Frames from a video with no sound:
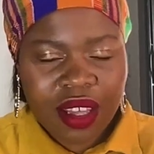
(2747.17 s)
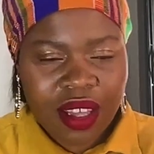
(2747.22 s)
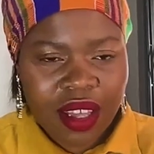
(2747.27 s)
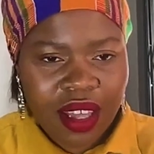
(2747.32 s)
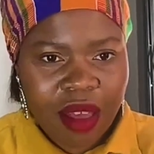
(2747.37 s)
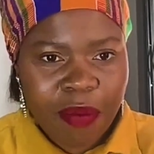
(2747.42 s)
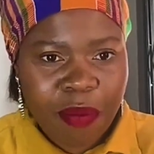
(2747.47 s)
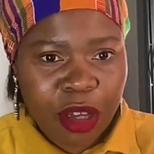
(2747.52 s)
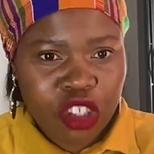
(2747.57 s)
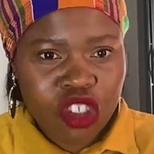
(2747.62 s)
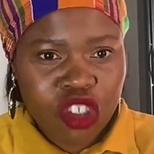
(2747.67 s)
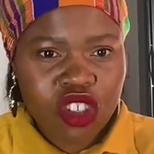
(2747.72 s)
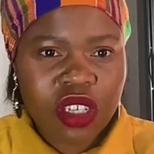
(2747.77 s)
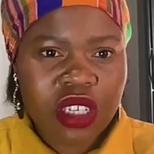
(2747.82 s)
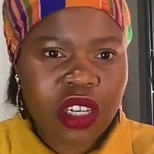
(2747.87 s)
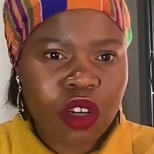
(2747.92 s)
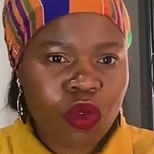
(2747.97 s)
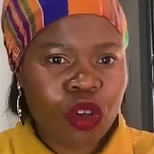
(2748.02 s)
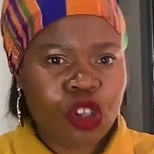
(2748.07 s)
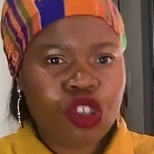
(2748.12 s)
a
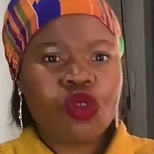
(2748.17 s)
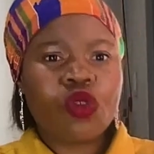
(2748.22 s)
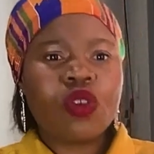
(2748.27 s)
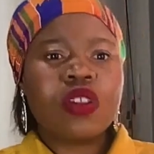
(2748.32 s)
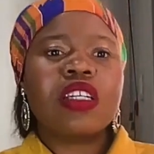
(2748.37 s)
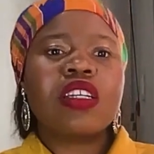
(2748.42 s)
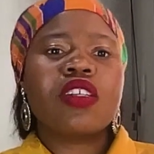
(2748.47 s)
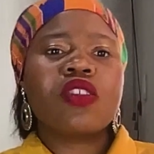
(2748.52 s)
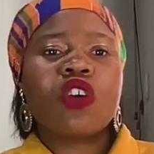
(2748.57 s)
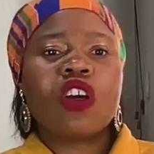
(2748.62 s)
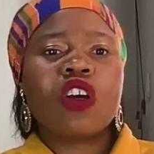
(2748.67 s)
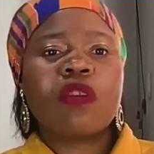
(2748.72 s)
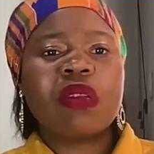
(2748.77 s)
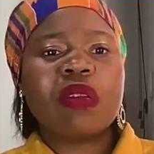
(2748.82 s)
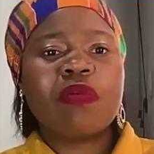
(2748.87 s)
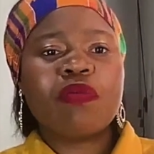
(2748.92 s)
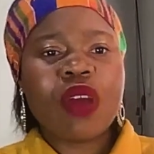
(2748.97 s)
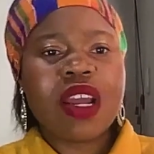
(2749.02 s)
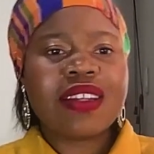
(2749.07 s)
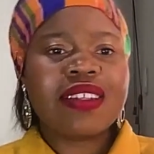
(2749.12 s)
particular ritual that has not
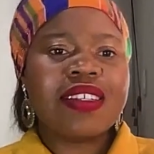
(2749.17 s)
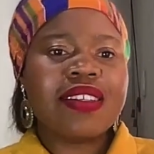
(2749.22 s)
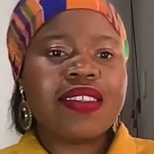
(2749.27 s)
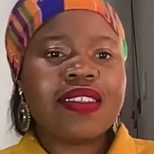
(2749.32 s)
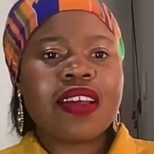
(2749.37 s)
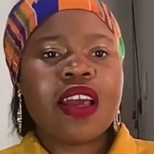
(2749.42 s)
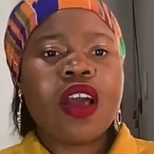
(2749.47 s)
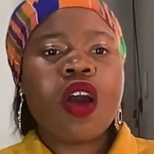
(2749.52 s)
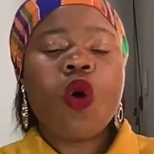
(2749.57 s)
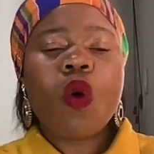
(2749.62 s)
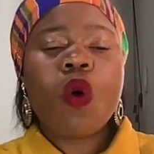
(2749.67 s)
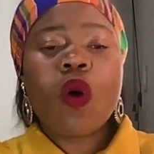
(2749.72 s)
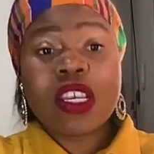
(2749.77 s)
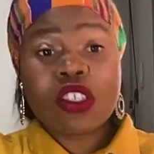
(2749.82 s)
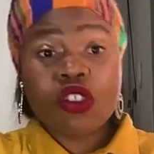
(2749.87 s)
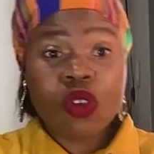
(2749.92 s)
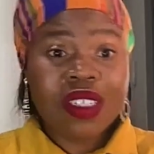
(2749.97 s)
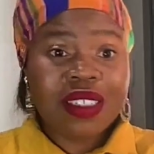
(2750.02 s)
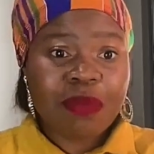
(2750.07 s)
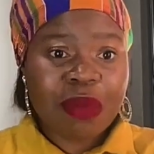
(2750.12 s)
been practiced or has
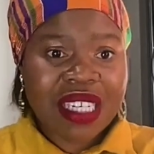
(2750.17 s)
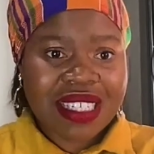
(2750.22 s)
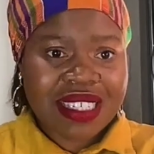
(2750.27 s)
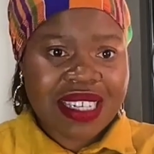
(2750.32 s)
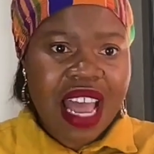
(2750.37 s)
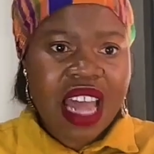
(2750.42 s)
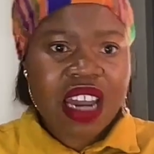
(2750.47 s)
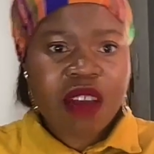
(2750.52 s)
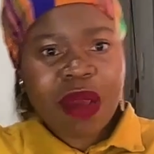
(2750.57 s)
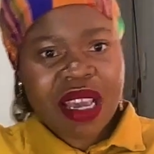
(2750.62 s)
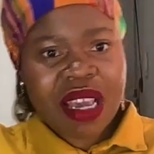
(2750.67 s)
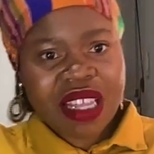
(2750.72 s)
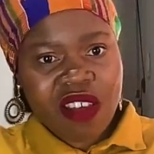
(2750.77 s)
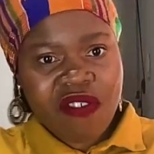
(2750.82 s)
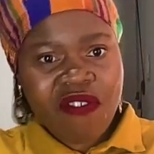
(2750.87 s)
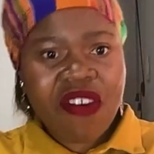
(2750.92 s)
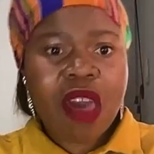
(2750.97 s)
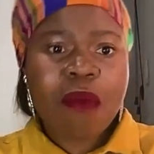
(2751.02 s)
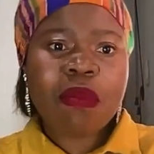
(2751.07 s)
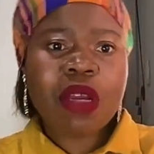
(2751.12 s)
not been done by the
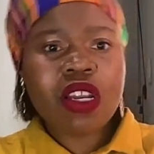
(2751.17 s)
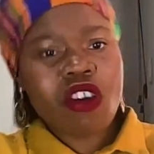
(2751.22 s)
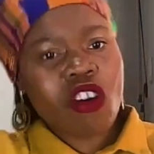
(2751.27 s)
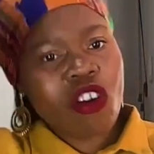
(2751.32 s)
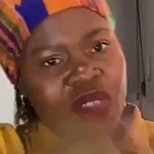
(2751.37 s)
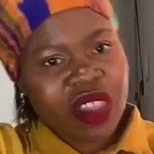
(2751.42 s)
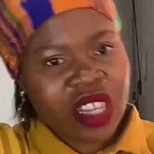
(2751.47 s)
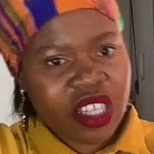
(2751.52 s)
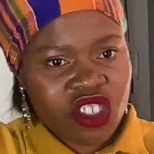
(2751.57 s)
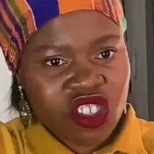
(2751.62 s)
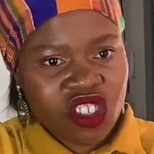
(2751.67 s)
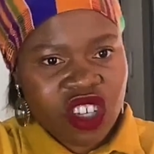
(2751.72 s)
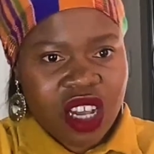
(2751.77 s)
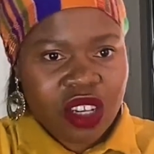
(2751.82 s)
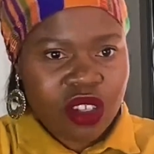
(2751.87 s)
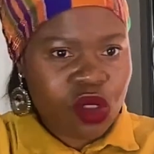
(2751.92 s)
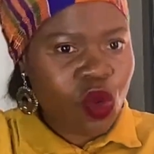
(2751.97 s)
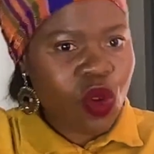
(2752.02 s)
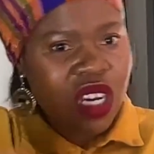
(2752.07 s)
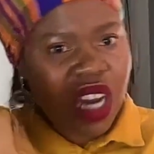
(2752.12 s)
family of this child.
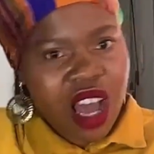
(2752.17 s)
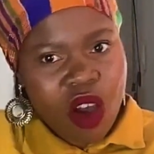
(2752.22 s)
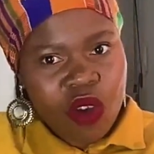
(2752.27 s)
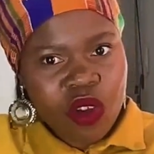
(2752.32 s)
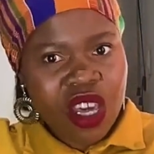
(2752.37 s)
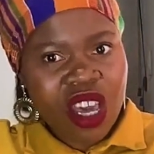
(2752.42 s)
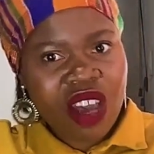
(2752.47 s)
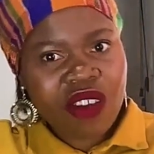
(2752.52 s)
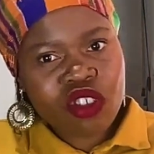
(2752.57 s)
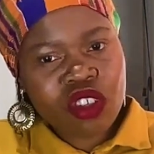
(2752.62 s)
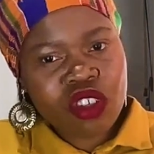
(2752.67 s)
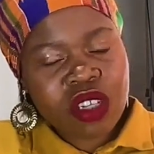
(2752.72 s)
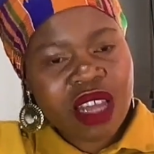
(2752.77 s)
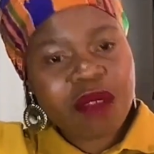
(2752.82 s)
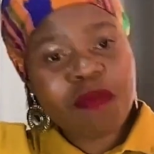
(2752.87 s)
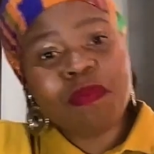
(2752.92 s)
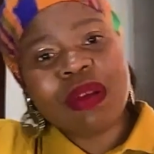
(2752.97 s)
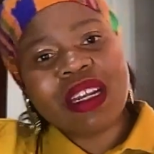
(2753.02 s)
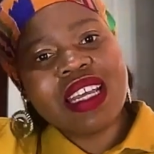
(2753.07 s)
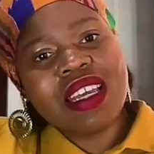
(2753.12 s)
So now you have to
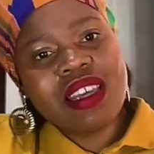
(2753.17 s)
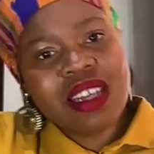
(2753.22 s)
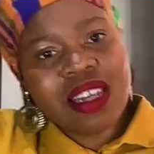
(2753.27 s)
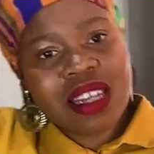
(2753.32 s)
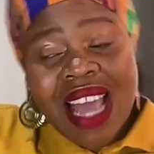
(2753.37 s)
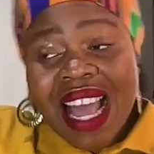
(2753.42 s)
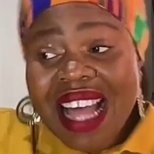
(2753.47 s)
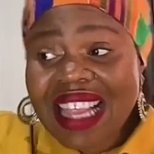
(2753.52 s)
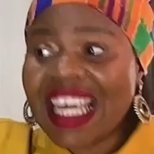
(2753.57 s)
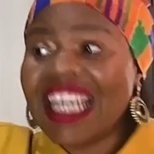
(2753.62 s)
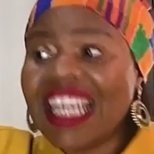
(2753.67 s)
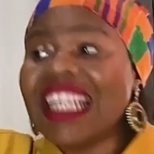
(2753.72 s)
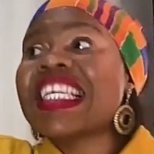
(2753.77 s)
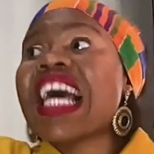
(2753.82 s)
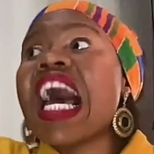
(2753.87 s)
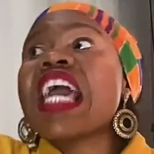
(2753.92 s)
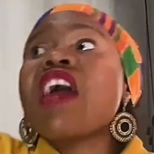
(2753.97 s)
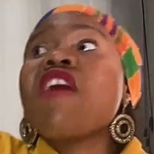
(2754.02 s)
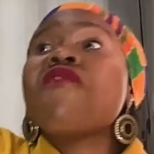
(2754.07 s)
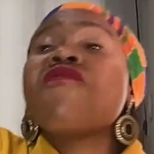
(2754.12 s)
then bring in the
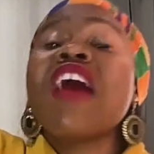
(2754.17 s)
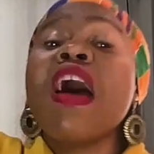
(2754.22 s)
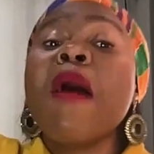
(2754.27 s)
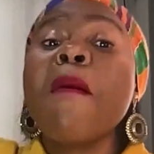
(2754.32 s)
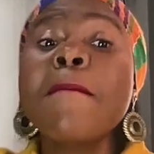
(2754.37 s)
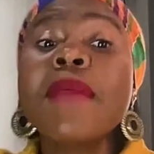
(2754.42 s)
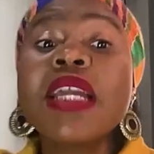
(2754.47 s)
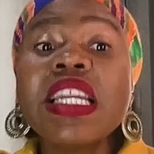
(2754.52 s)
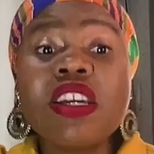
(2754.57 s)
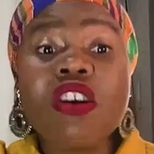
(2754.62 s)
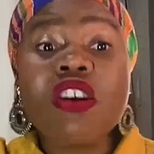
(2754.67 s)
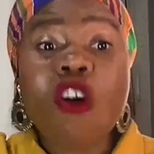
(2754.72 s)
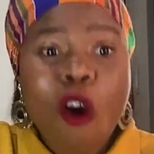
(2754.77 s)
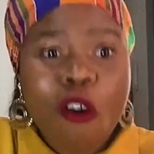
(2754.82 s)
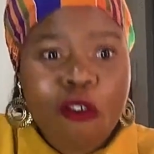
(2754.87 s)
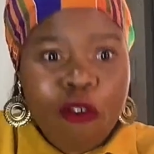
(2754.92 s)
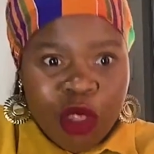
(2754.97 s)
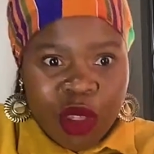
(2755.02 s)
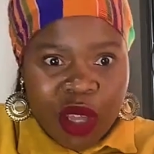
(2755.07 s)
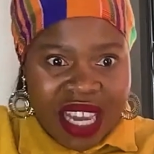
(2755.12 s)
entire family
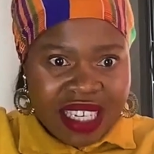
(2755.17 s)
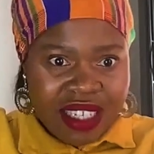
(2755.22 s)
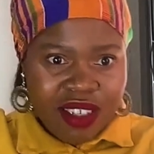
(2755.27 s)
of that,